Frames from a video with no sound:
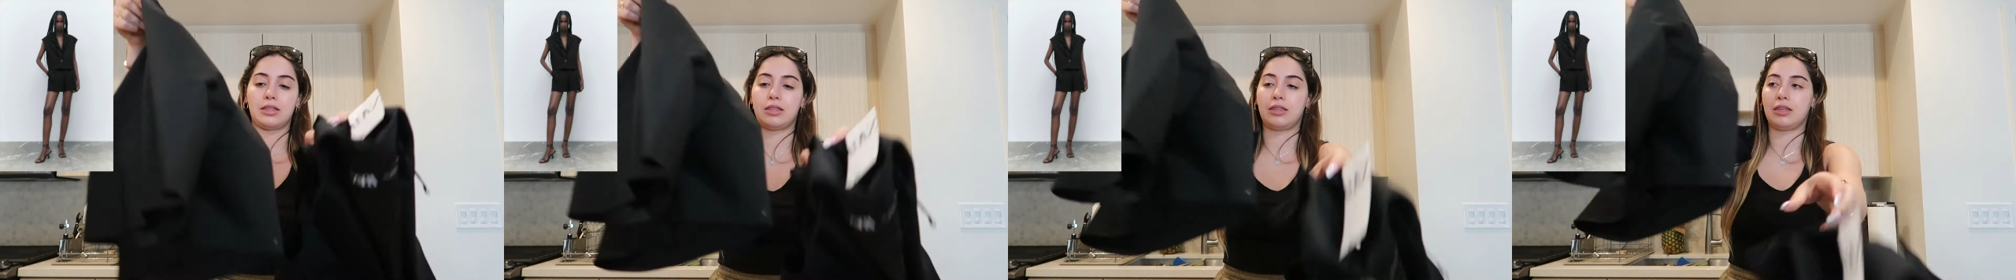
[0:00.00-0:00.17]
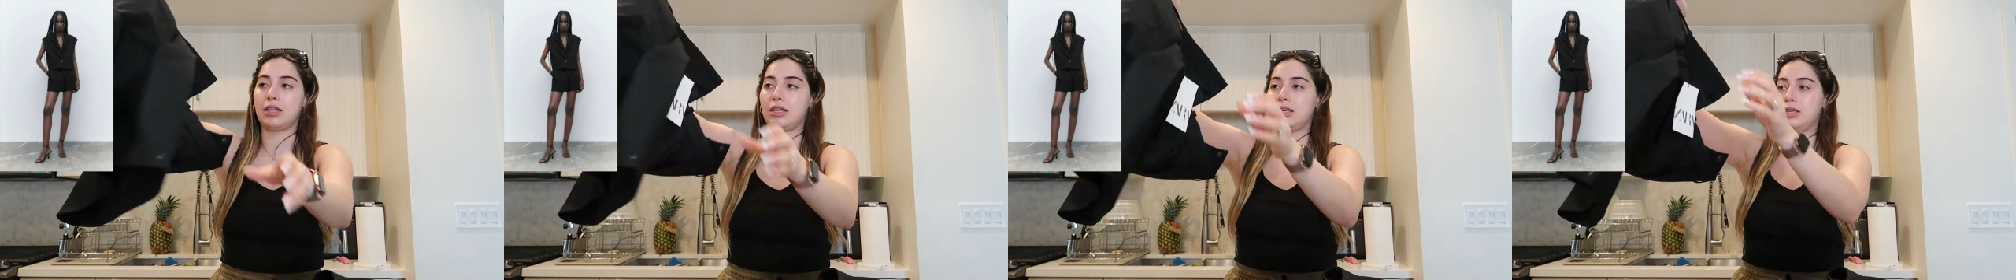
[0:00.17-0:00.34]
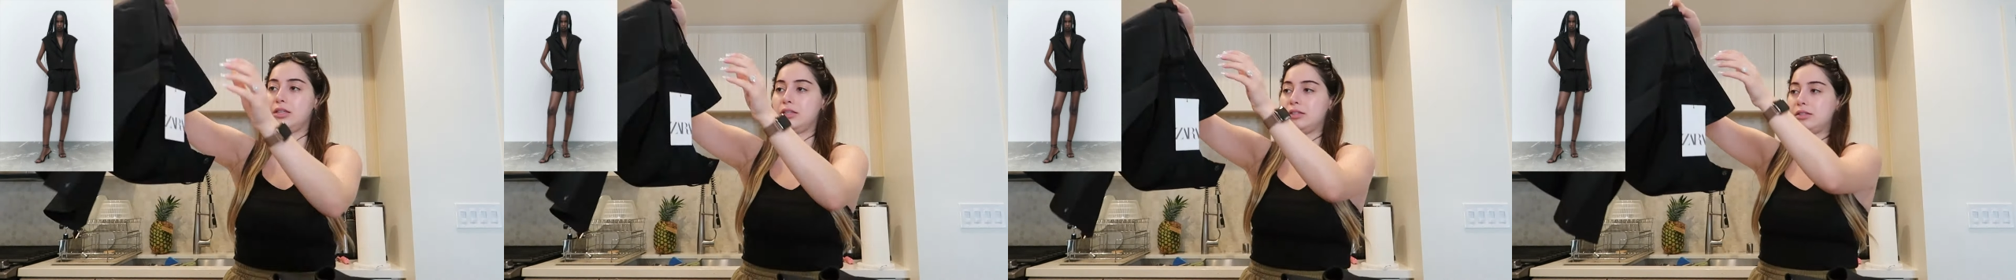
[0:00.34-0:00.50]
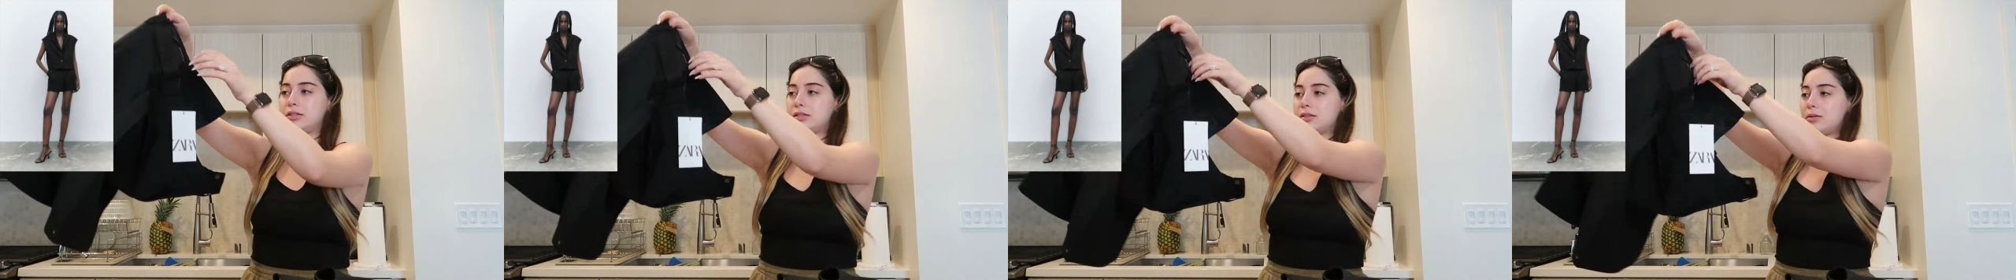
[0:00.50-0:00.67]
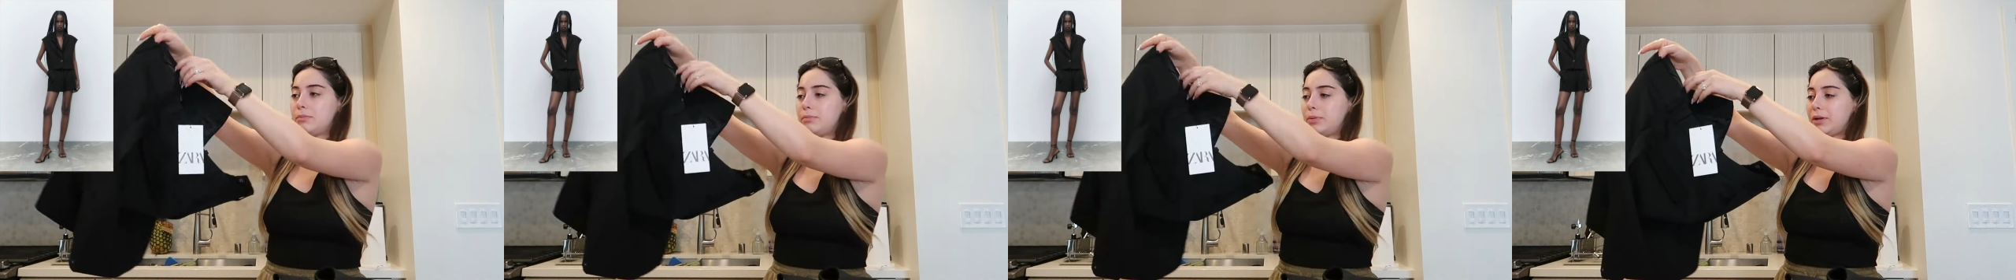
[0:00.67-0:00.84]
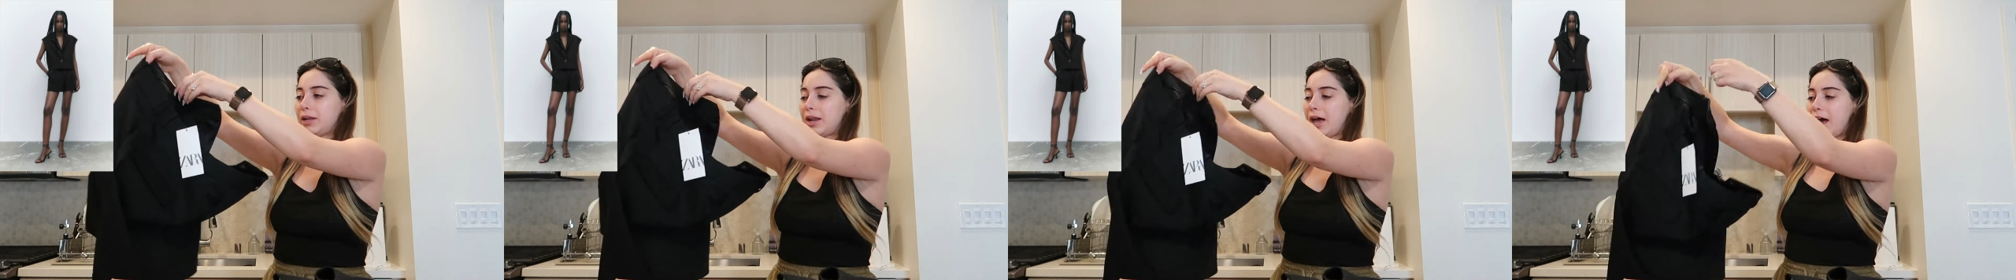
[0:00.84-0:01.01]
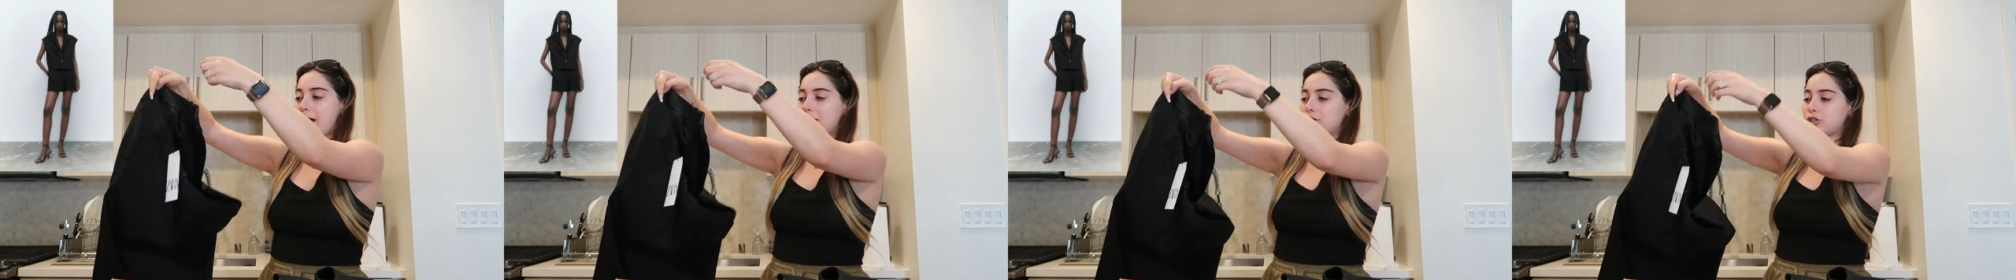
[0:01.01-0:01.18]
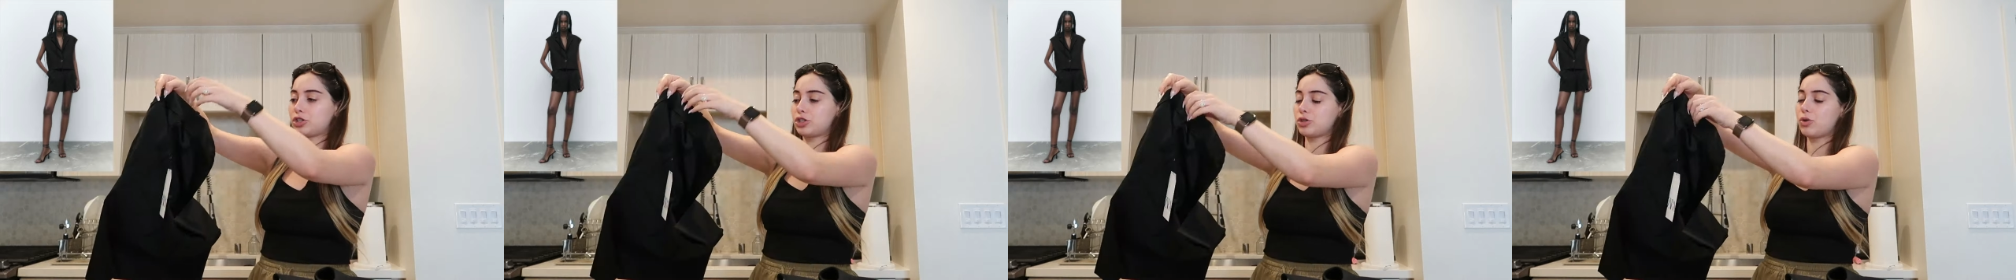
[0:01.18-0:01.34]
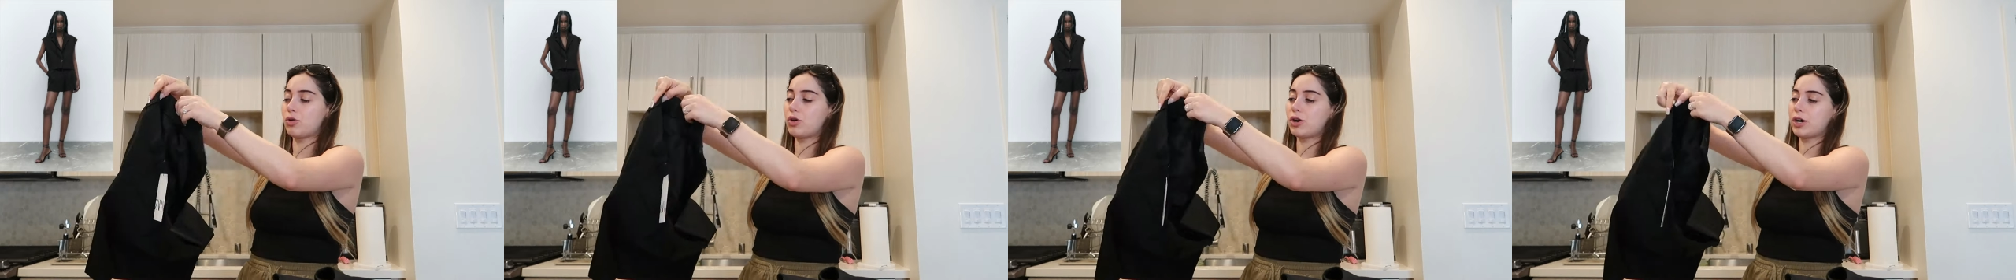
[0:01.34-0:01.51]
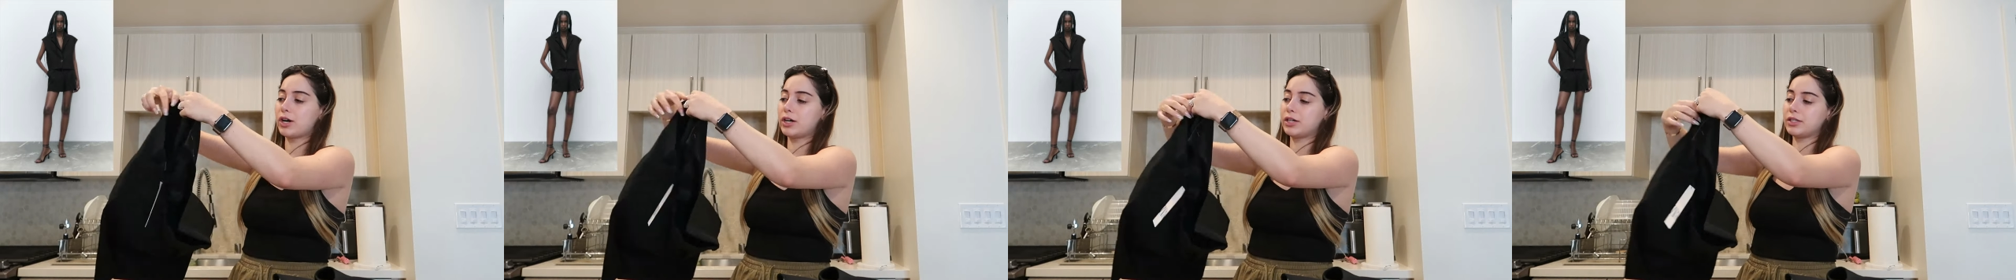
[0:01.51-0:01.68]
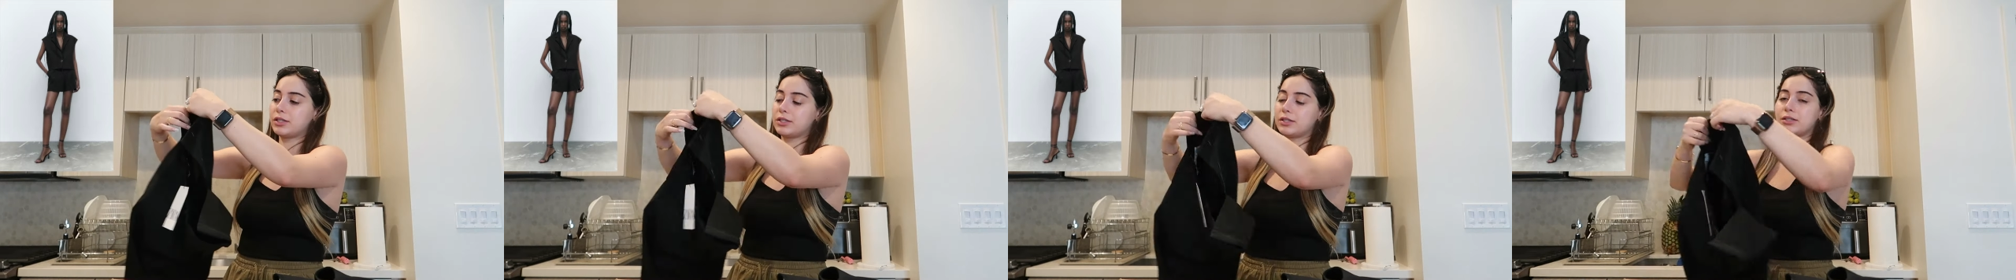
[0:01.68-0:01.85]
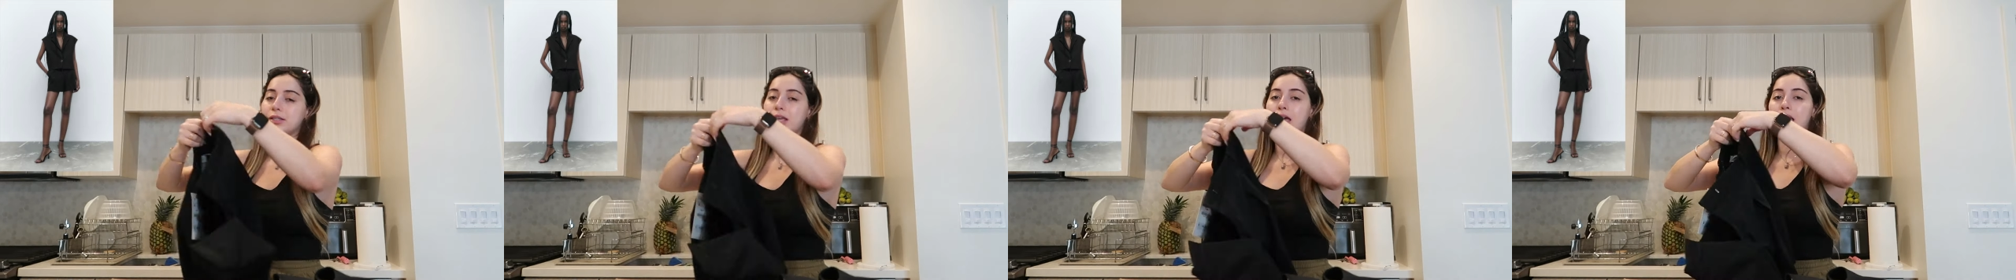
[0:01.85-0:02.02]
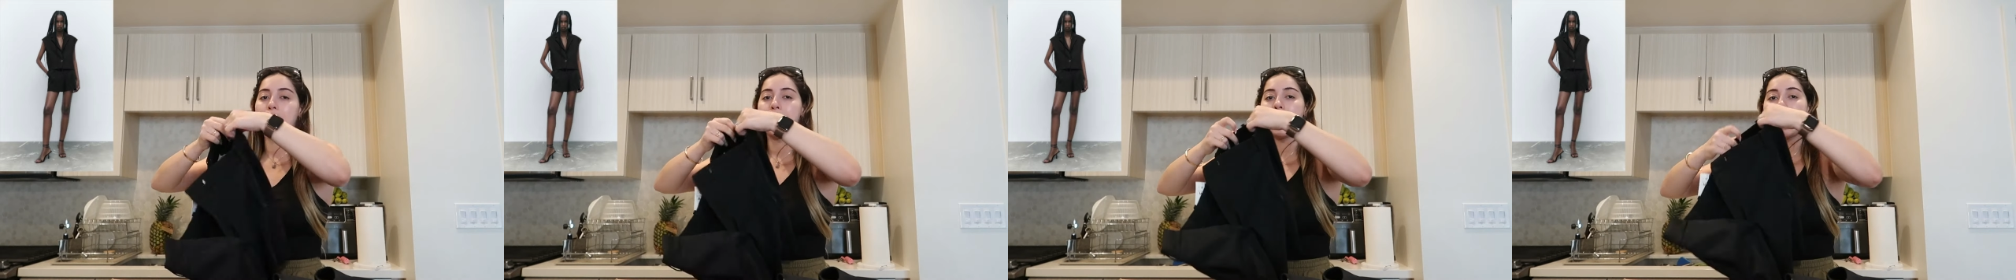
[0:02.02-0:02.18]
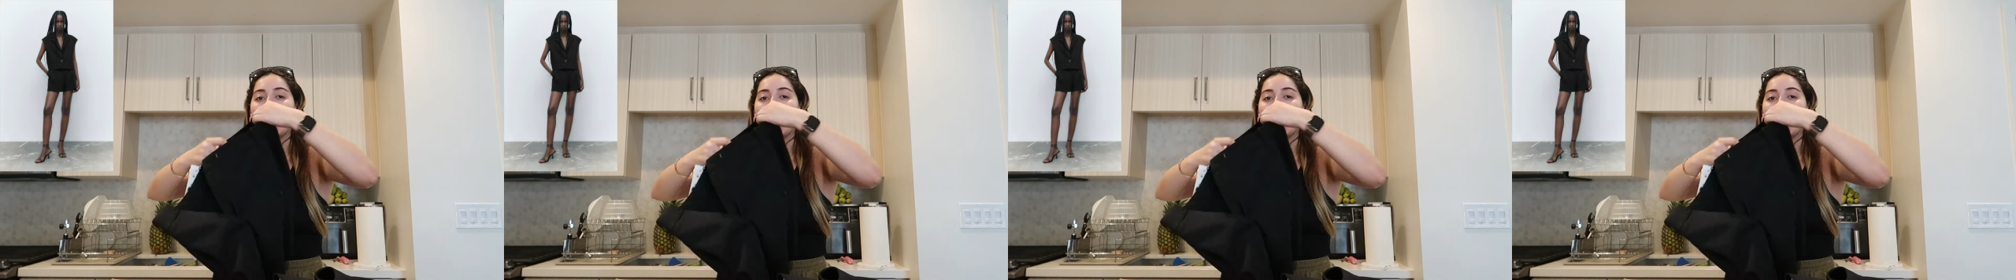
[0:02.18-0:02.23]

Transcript: these black shorts.